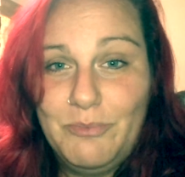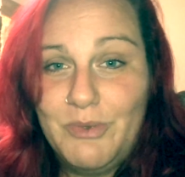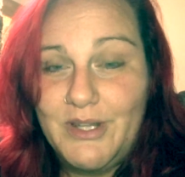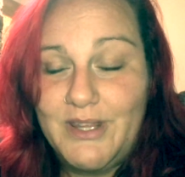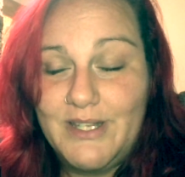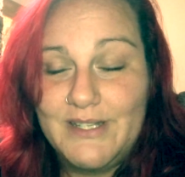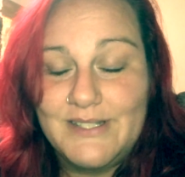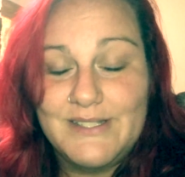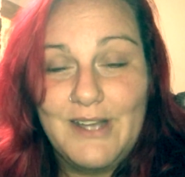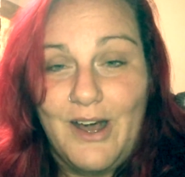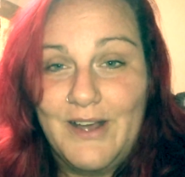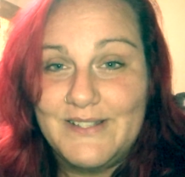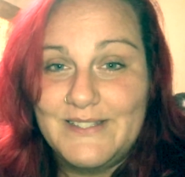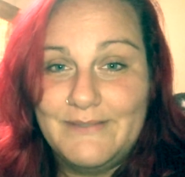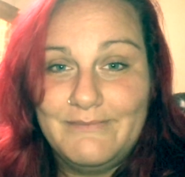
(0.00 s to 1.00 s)
with this
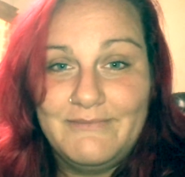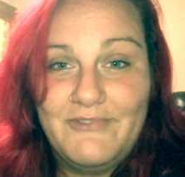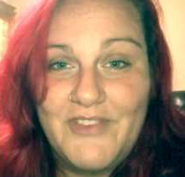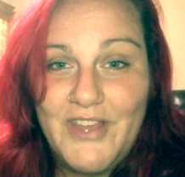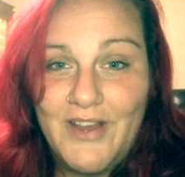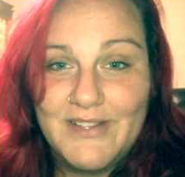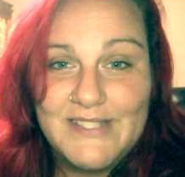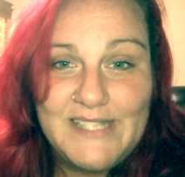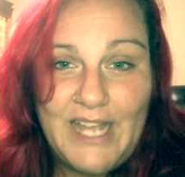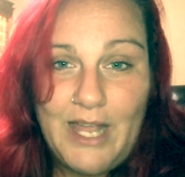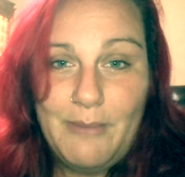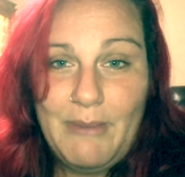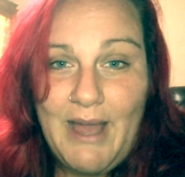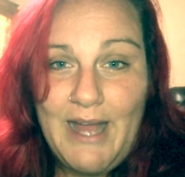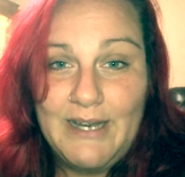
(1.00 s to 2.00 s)
awesome fiance of
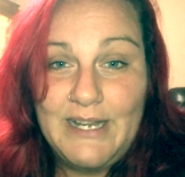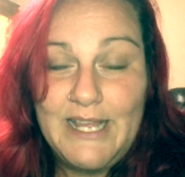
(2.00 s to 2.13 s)
mine.